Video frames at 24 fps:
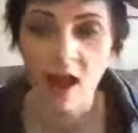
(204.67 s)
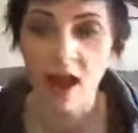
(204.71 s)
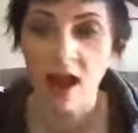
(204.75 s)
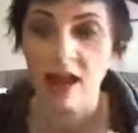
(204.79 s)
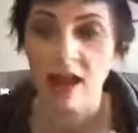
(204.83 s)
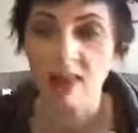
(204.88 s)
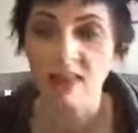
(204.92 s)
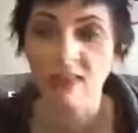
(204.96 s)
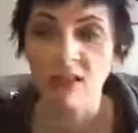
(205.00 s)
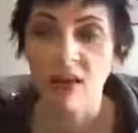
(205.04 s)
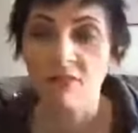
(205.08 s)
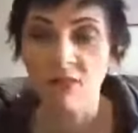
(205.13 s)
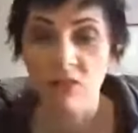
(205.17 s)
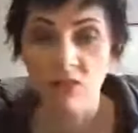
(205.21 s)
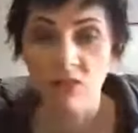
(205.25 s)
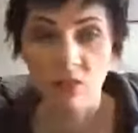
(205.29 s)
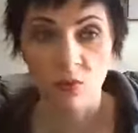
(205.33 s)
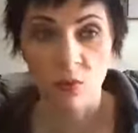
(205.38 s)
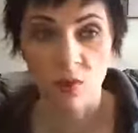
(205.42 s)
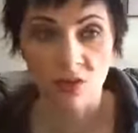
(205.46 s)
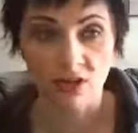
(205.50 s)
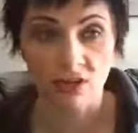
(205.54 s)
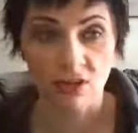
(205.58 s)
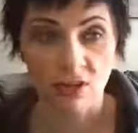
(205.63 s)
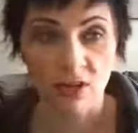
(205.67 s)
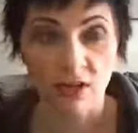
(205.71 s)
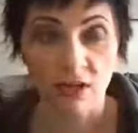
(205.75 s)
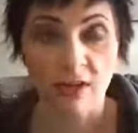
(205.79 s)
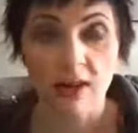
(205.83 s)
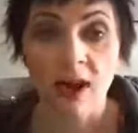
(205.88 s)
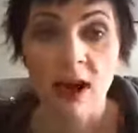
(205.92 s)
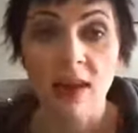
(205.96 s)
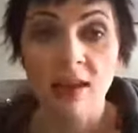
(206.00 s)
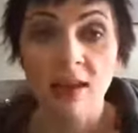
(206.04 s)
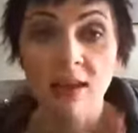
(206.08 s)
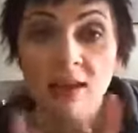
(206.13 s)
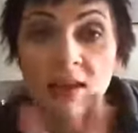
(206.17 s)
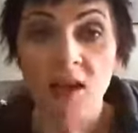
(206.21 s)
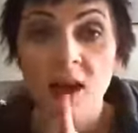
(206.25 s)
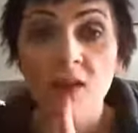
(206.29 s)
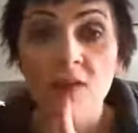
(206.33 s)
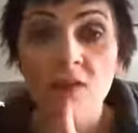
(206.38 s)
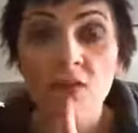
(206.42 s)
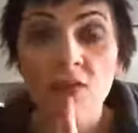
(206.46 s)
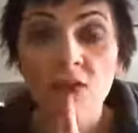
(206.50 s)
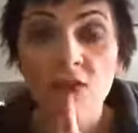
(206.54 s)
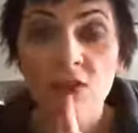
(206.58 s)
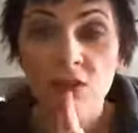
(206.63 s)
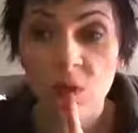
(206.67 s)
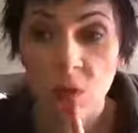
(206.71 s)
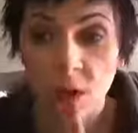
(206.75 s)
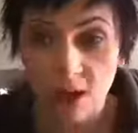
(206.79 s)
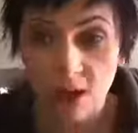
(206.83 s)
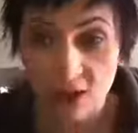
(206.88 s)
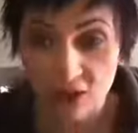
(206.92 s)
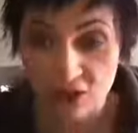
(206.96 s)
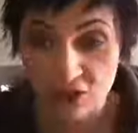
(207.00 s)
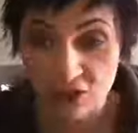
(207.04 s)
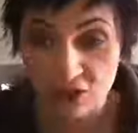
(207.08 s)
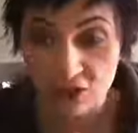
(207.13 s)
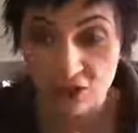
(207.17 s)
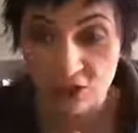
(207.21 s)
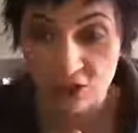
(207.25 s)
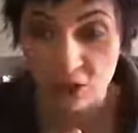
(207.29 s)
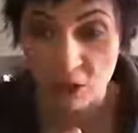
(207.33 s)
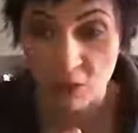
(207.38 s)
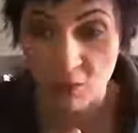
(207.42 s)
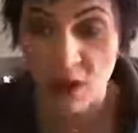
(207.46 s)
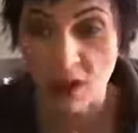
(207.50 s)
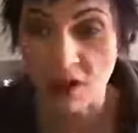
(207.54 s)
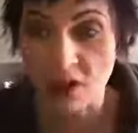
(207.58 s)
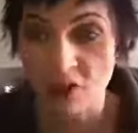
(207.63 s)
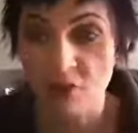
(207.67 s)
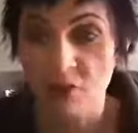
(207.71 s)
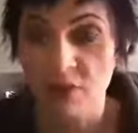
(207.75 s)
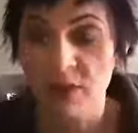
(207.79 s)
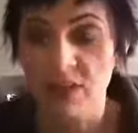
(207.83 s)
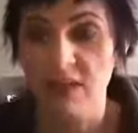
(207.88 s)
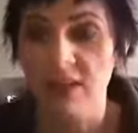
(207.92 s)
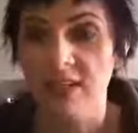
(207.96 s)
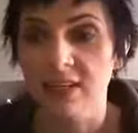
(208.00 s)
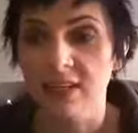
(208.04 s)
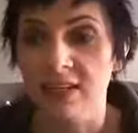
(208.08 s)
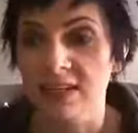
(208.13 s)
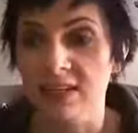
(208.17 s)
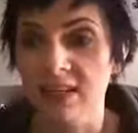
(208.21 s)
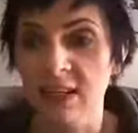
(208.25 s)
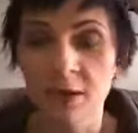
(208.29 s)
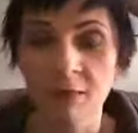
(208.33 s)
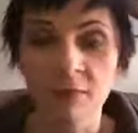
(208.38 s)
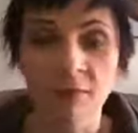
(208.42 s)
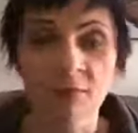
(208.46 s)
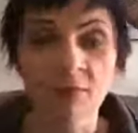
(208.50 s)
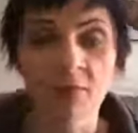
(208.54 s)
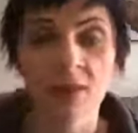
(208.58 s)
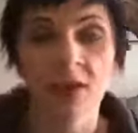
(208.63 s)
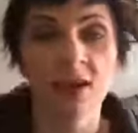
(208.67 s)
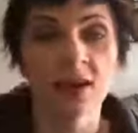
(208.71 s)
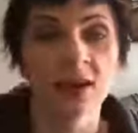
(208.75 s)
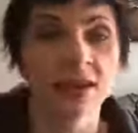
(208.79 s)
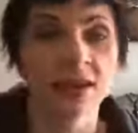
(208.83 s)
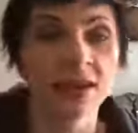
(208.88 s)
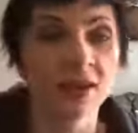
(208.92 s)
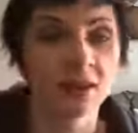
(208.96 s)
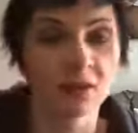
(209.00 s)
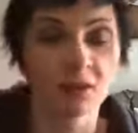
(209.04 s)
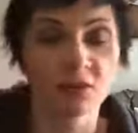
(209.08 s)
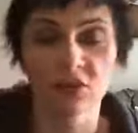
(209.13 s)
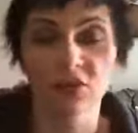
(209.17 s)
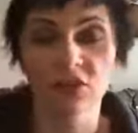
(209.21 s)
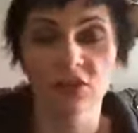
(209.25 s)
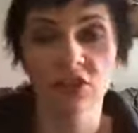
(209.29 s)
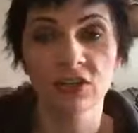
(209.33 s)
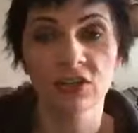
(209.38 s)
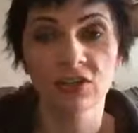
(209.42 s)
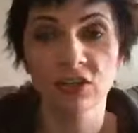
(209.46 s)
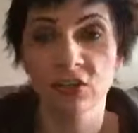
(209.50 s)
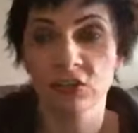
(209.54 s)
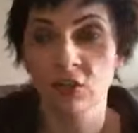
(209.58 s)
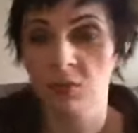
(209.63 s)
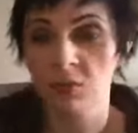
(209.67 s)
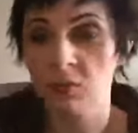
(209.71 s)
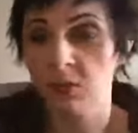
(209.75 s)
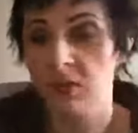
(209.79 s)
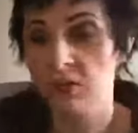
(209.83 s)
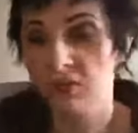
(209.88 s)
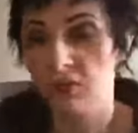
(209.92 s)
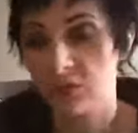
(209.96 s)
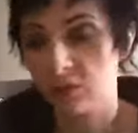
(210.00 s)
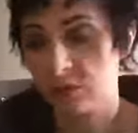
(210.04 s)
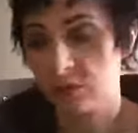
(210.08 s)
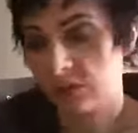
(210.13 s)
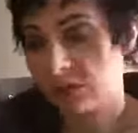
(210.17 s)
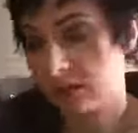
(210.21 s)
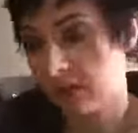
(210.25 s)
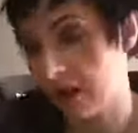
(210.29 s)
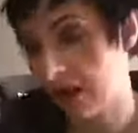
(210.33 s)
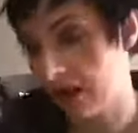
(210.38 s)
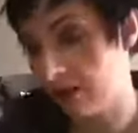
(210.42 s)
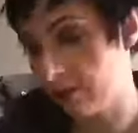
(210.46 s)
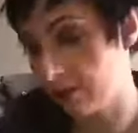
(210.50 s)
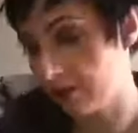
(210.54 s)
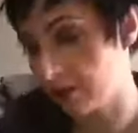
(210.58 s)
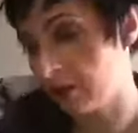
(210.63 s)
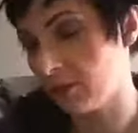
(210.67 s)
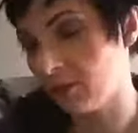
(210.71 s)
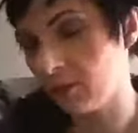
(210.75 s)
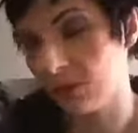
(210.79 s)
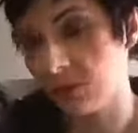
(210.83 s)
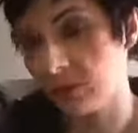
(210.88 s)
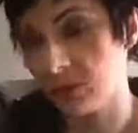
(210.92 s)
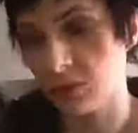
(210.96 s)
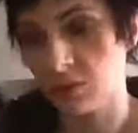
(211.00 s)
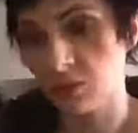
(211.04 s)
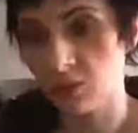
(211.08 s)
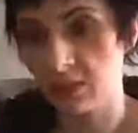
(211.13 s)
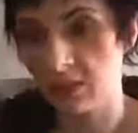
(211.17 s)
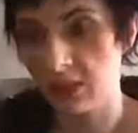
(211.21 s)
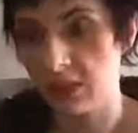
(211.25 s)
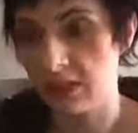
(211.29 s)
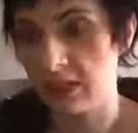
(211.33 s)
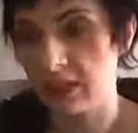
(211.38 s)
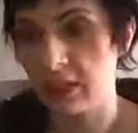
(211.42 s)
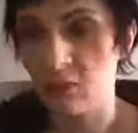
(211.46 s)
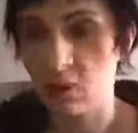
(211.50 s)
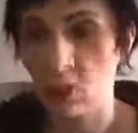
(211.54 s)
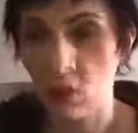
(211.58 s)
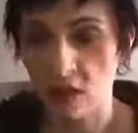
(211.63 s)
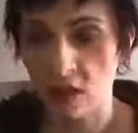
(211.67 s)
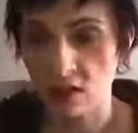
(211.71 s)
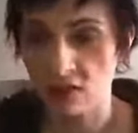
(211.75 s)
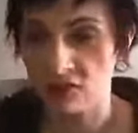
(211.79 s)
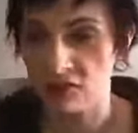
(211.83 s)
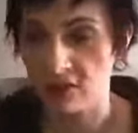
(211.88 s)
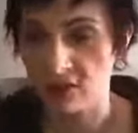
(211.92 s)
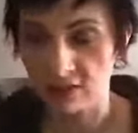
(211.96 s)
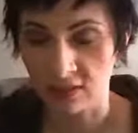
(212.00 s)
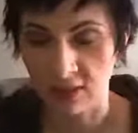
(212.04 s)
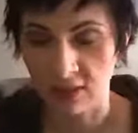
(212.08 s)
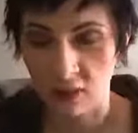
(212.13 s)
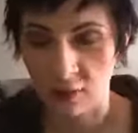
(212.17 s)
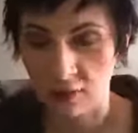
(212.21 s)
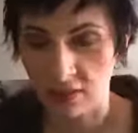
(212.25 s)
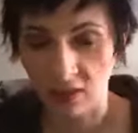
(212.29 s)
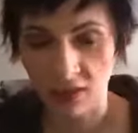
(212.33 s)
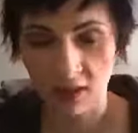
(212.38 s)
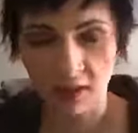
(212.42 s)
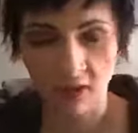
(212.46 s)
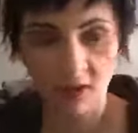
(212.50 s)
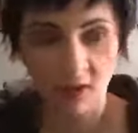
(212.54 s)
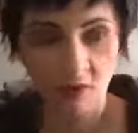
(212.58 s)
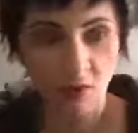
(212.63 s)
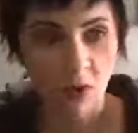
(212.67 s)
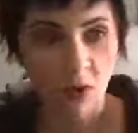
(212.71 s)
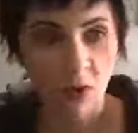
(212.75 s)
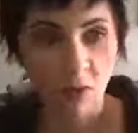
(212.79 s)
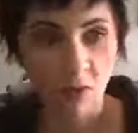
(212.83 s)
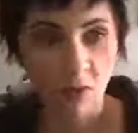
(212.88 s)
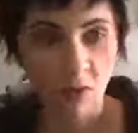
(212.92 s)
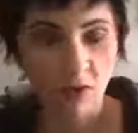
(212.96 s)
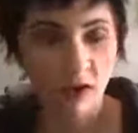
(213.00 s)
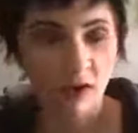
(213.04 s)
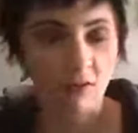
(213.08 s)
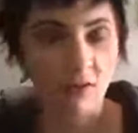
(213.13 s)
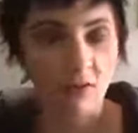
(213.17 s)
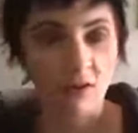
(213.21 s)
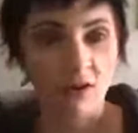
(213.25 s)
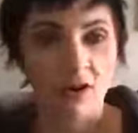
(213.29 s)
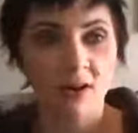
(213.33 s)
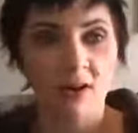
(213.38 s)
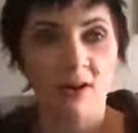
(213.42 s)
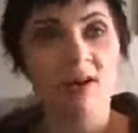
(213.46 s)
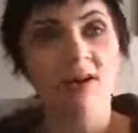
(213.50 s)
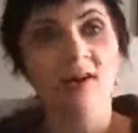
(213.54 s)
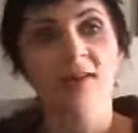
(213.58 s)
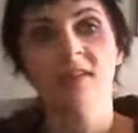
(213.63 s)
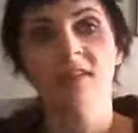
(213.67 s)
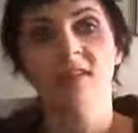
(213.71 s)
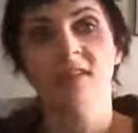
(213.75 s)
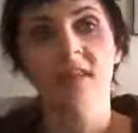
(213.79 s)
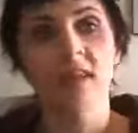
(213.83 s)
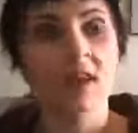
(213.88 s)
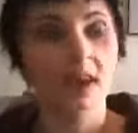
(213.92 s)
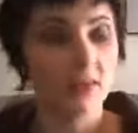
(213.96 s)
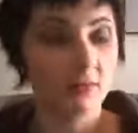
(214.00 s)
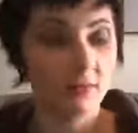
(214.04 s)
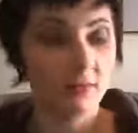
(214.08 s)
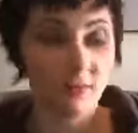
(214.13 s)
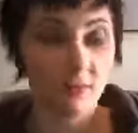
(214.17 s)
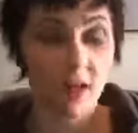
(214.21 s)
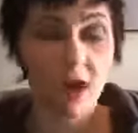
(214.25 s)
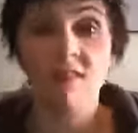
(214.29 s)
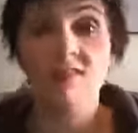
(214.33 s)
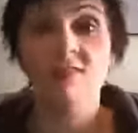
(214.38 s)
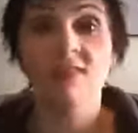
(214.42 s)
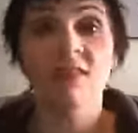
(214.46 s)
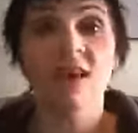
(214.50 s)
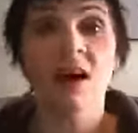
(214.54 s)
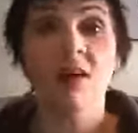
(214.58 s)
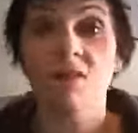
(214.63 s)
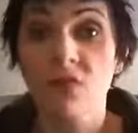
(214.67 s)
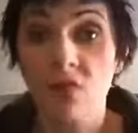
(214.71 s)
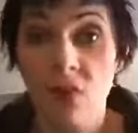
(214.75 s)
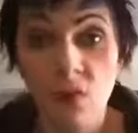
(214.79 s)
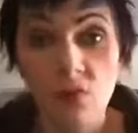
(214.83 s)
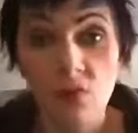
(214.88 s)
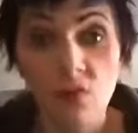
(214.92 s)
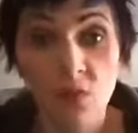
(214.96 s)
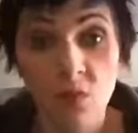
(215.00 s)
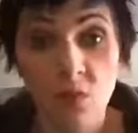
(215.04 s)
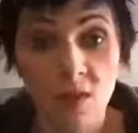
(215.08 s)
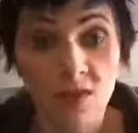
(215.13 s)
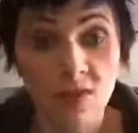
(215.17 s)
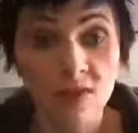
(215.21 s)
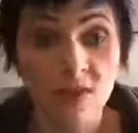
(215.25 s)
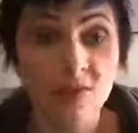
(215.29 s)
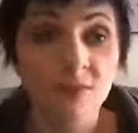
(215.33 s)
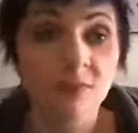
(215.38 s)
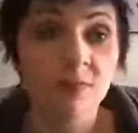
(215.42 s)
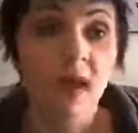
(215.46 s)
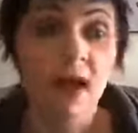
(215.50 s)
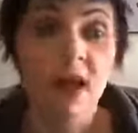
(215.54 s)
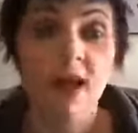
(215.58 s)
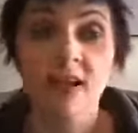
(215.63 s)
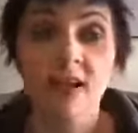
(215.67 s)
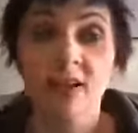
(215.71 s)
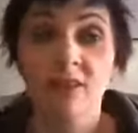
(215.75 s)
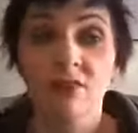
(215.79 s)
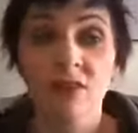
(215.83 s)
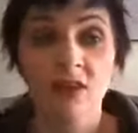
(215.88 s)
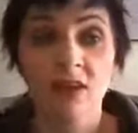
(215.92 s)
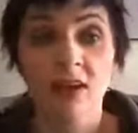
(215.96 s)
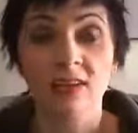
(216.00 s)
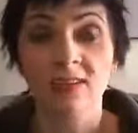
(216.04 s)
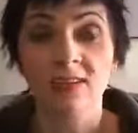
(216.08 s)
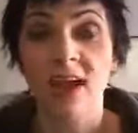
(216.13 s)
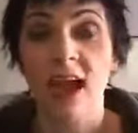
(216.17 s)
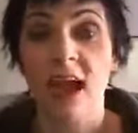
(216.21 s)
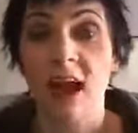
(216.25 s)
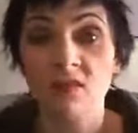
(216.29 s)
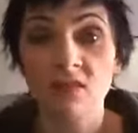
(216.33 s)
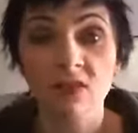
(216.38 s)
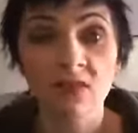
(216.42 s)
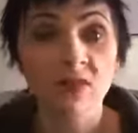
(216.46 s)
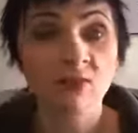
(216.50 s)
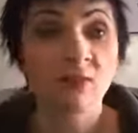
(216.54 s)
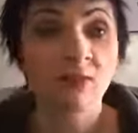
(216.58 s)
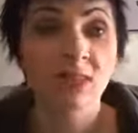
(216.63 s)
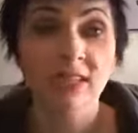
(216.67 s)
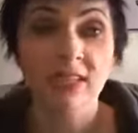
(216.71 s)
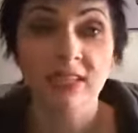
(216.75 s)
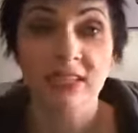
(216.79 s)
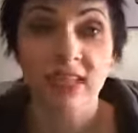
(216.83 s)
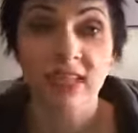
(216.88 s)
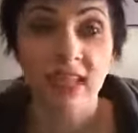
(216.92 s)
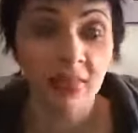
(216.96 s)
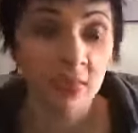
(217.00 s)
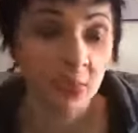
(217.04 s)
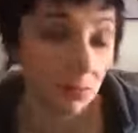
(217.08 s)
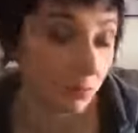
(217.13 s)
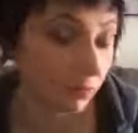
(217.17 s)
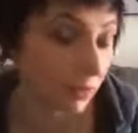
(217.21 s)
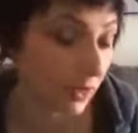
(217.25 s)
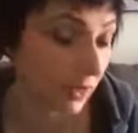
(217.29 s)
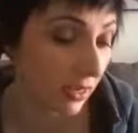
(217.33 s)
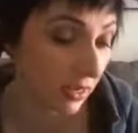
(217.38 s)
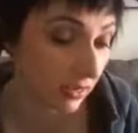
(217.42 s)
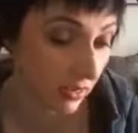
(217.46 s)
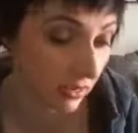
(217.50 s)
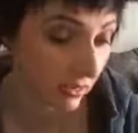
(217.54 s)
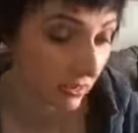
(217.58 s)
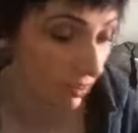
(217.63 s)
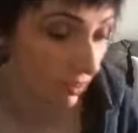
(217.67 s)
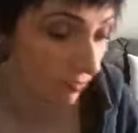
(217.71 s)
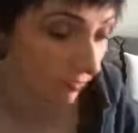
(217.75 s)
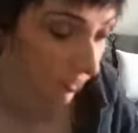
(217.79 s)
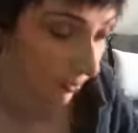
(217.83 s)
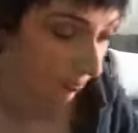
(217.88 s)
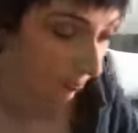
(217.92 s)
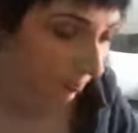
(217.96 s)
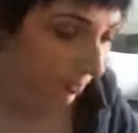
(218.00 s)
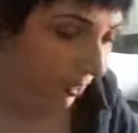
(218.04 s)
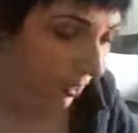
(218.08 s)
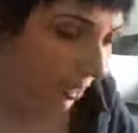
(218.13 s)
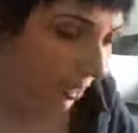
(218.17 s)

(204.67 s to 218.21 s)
I love this question. I love this question so much because she told me that she was going to have some really deep questions coming in and whatever, and honestly I love those ones, man. If you guys have them, please send them because I love them.